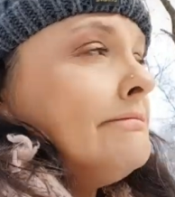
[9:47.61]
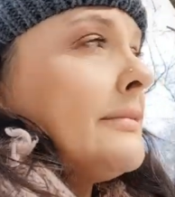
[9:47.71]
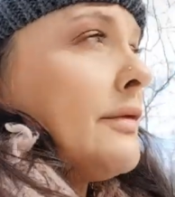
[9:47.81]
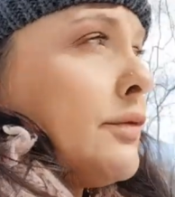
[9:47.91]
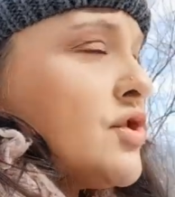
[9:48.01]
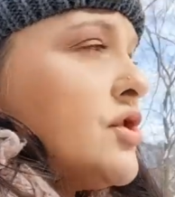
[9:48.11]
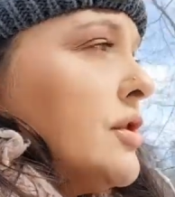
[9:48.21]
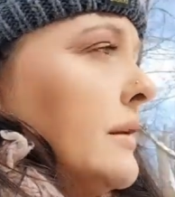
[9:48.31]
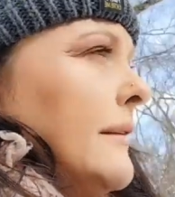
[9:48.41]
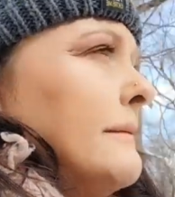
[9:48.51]

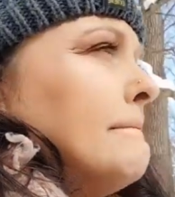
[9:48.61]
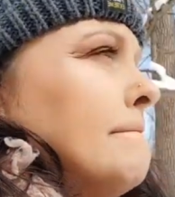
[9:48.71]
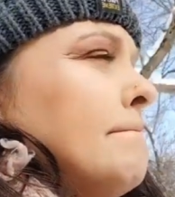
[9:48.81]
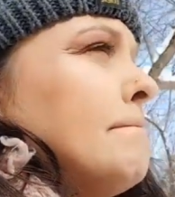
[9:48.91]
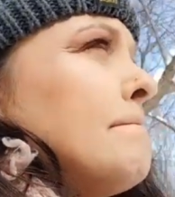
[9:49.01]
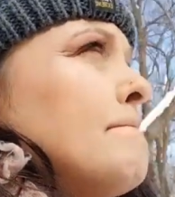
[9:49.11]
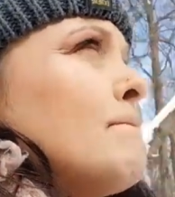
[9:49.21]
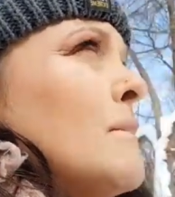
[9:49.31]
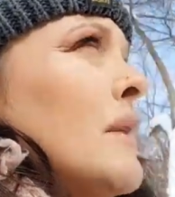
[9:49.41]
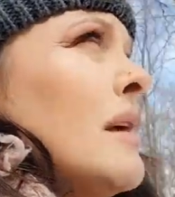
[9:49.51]
unfortunately.
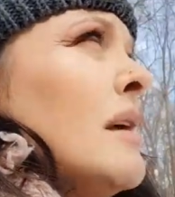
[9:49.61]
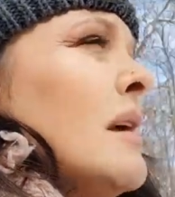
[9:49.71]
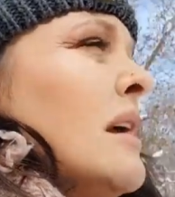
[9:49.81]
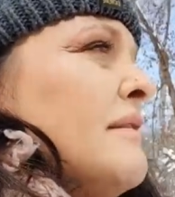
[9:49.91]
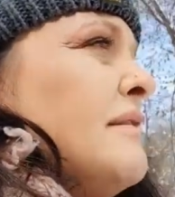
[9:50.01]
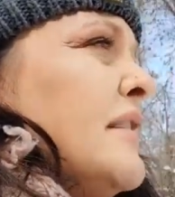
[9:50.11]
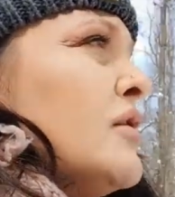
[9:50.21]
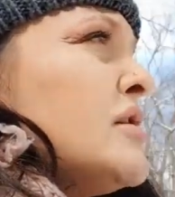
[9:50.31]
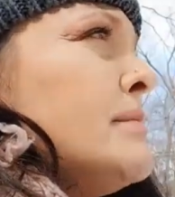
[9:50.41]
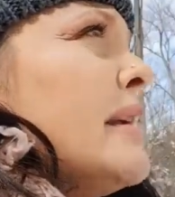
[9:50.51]
And fear
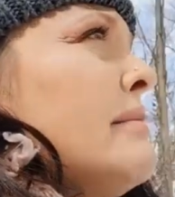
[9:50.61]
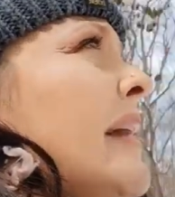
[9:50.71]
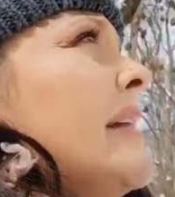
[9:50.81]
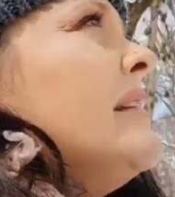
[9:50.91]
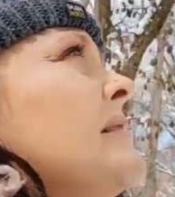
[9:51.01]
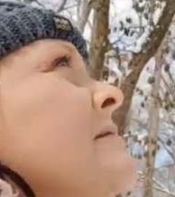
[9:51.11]
is man made.